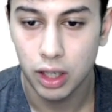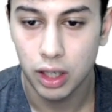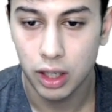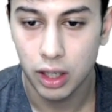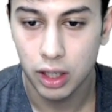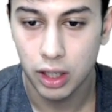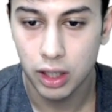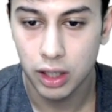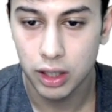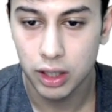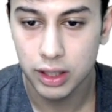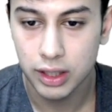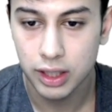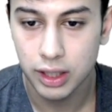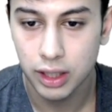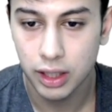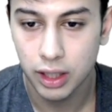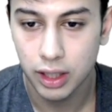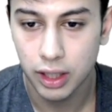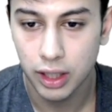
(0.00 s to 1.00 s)
Earth
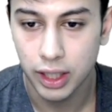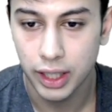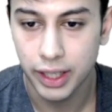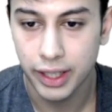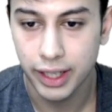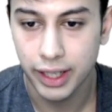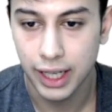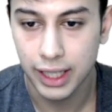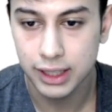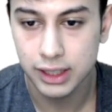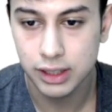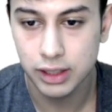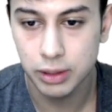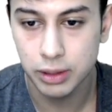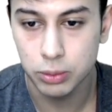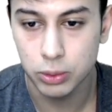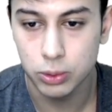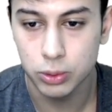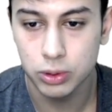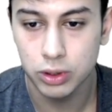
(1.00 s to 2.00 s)
attracts the
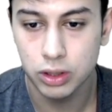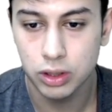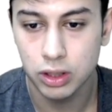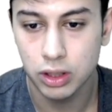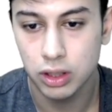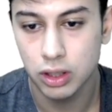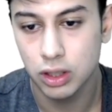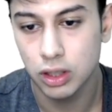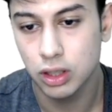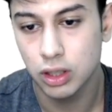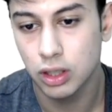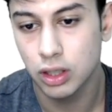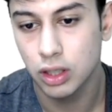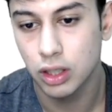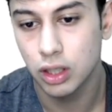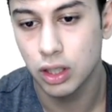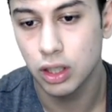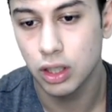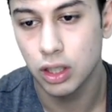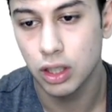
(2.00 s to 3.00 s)
moon.
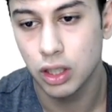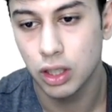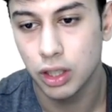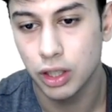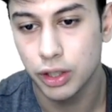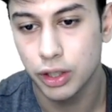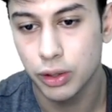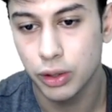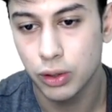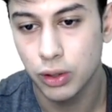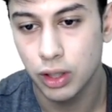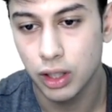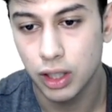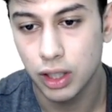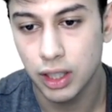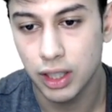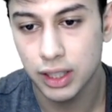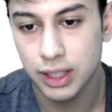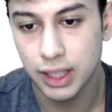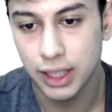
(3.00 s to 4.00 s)

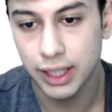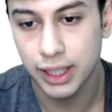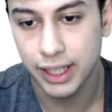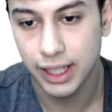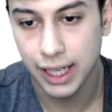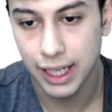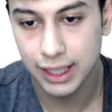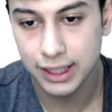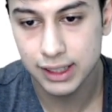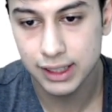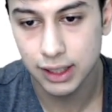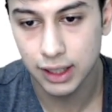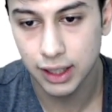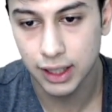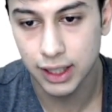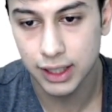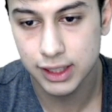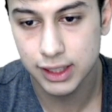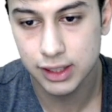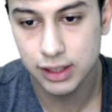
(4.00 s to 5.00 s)
Earth attracts
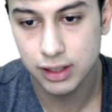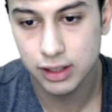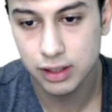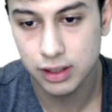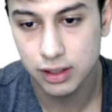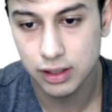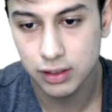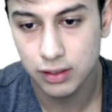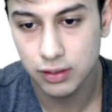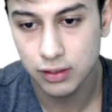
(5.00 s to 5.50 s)
us.